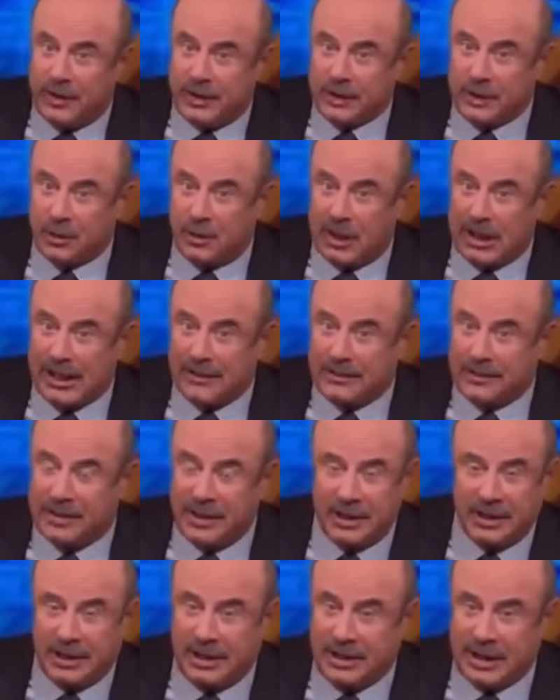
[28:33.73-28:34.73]
his wife
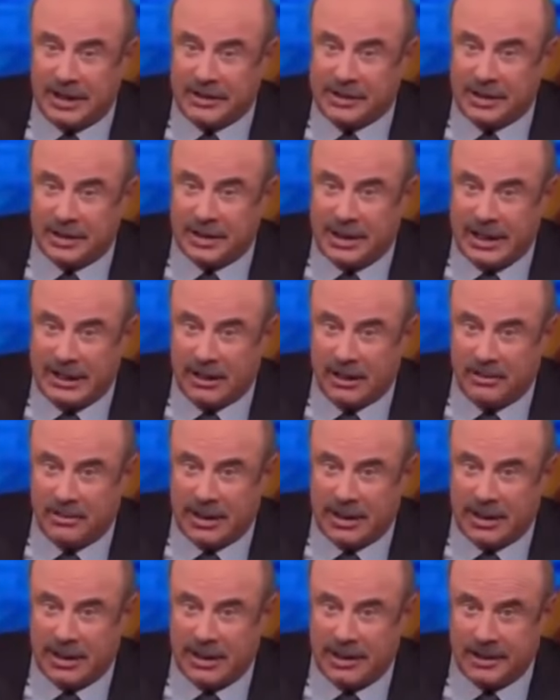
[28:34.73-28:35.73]
Cindy doesn't care
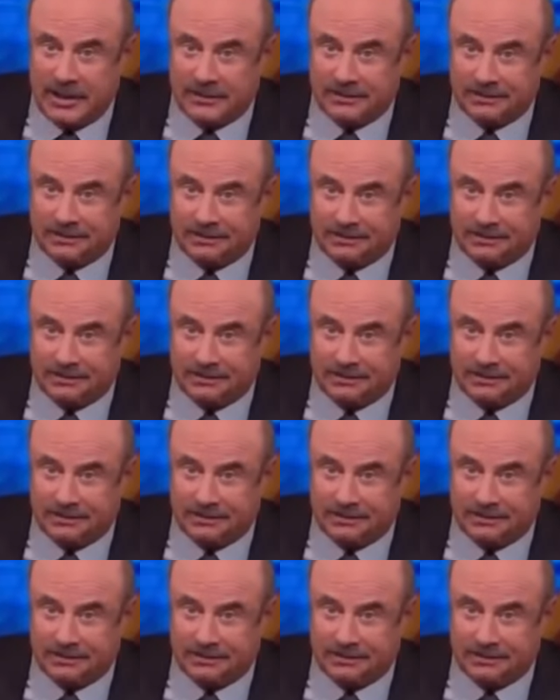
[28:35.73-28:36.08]
about him.